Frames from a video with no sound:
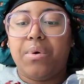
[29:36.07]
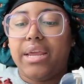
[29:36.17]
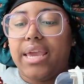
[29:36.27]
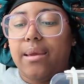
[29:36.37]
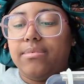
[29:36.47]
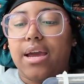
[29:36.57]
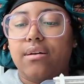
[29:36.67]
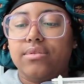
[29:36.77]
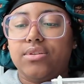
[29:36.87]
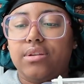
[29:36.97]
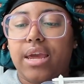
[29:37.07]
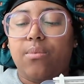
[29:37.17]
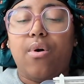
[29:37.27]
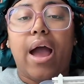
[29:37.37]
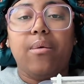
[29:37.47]
when it came down to like,
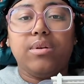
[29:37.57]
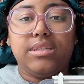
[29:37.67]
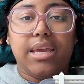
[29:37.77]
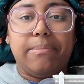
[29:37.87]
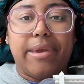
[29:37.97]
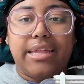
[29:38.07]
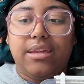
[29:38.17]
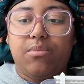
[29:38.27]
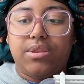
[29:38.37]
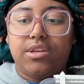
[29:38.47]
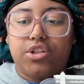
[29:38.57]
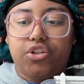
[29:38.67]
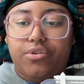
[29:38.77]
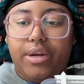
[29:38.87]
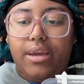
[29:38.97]
well, I would say mainly with this
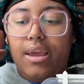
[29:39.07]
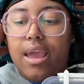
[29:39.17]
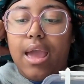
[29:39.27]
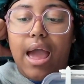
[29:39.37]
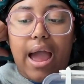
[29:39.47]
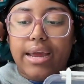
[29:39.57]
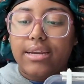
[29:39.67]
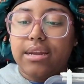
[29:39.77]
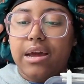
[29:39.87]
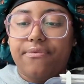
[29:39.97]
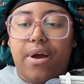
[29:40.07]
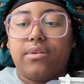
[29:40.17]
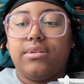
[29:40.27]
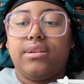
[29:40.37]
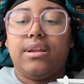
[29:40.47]
tree. I did not
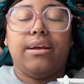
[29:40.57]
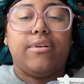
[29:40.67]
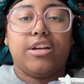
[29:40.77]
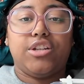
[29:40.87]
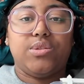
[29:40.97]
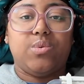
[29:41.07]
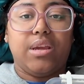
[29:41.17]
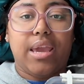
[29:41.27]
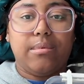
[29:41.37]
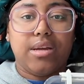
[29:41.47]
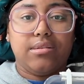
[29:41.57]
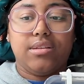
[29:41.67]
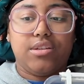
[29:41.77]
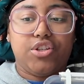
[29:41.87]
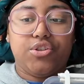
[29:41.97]
follow the directions when it came down to
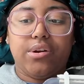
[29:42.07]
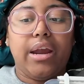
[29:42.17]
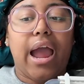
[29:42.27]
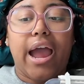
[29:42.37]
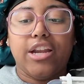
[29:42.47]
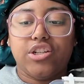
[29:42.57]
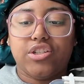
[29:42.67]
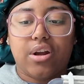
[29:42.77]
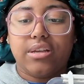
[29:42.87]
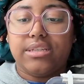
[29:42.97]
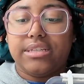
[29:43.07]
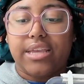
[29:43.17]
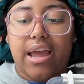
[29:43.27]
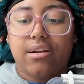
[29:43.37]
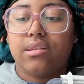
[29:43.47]
this tree. I just started to
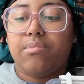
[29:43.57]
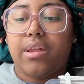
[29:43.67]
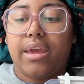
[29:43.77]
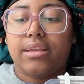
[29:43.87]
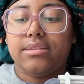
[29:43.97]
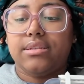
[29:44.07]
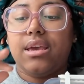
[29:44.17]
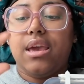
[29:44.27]
scatter the plants